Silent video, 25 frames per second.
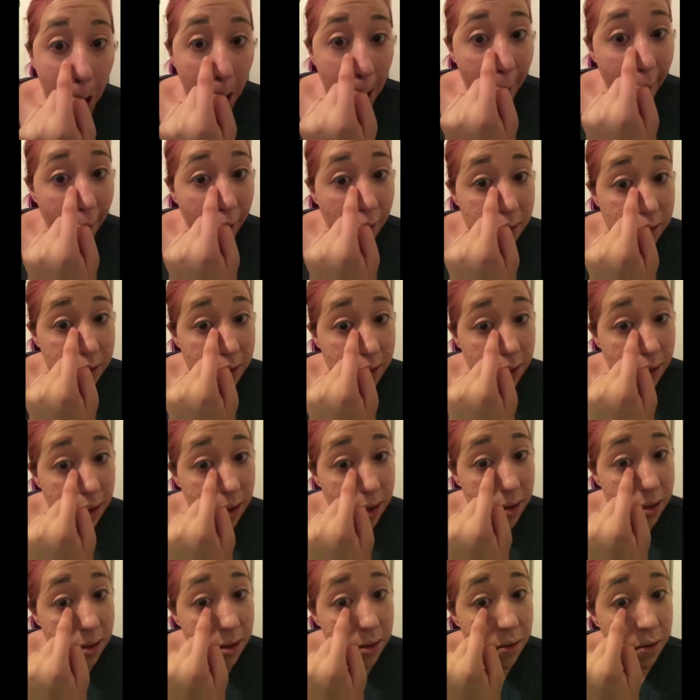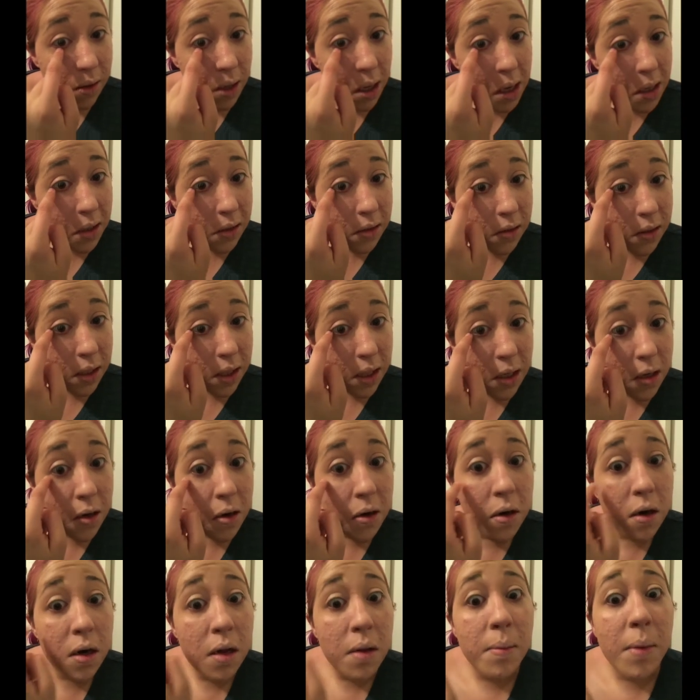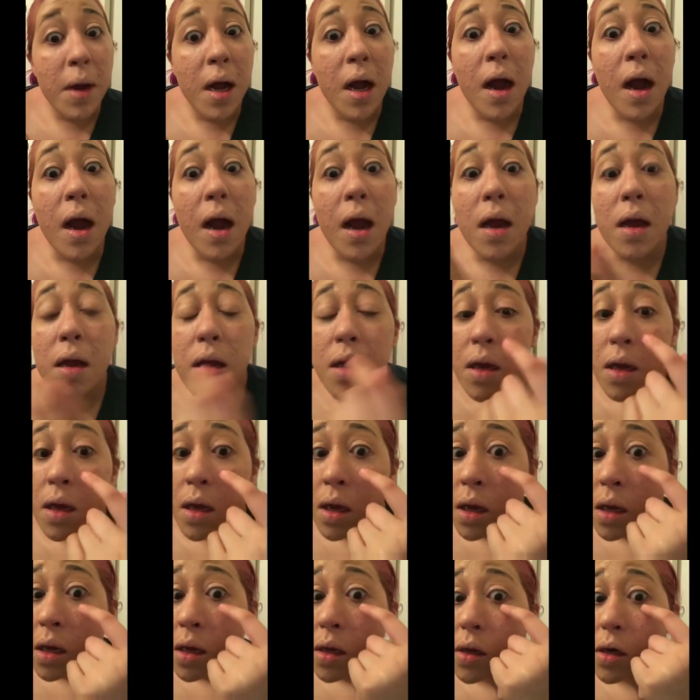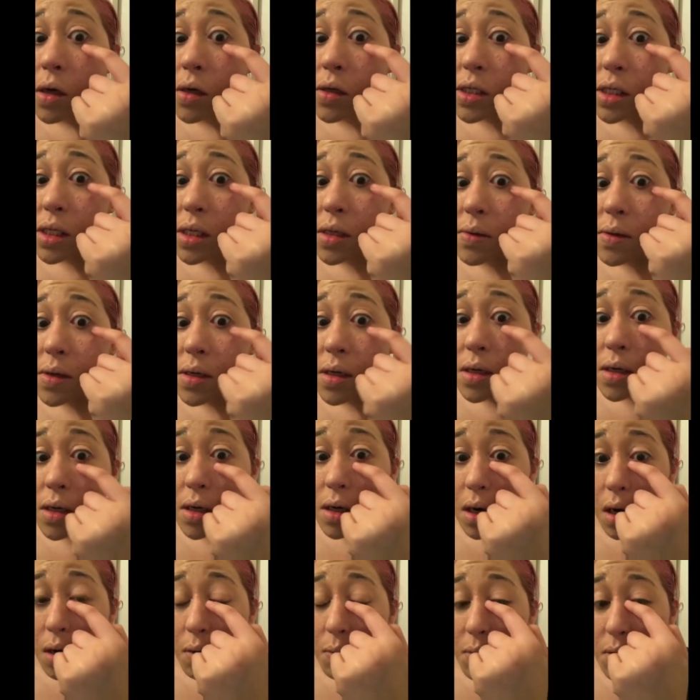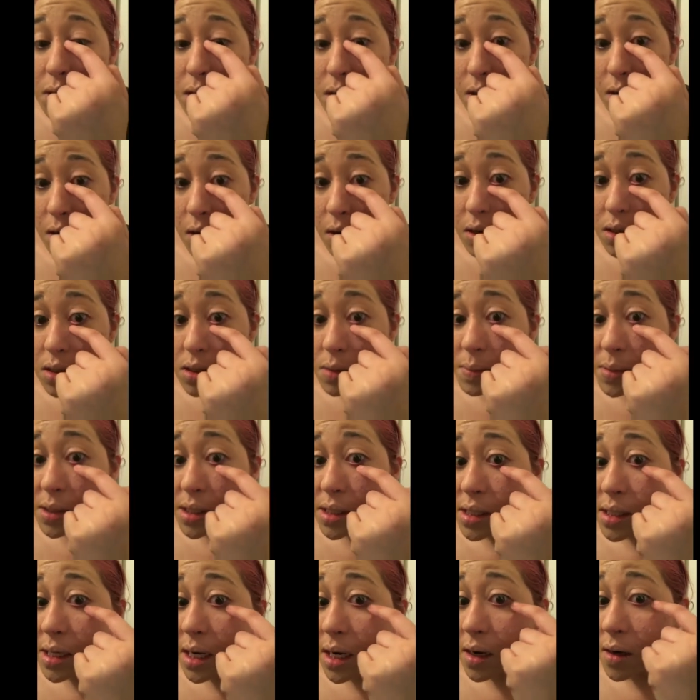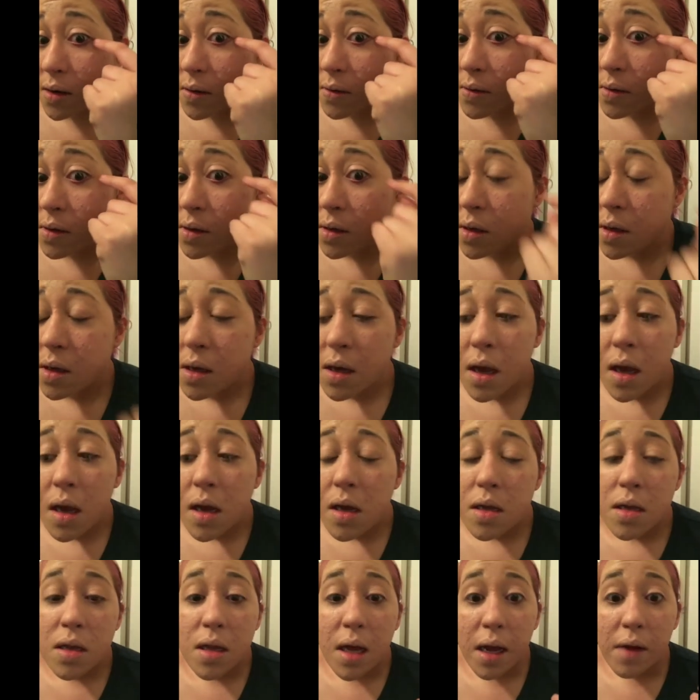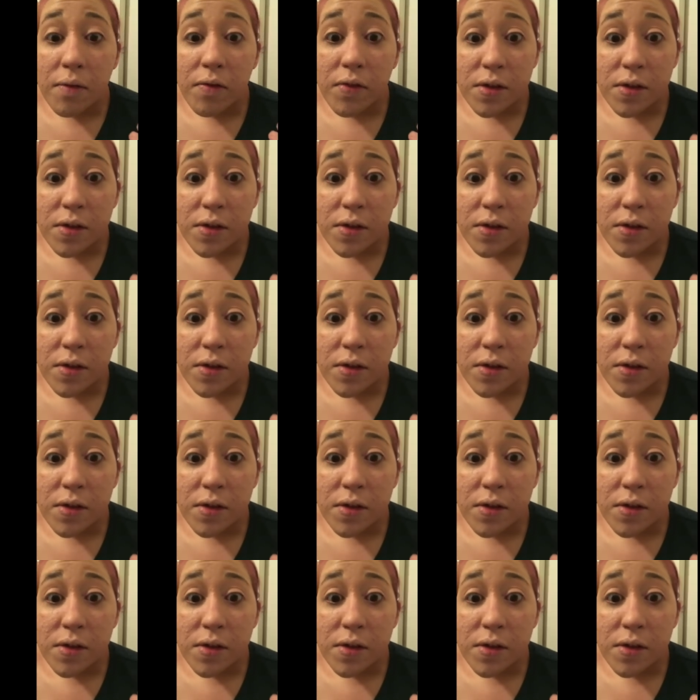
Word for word: Also, like these little lines right here underneath my eye, usually are really hard to blend out, and that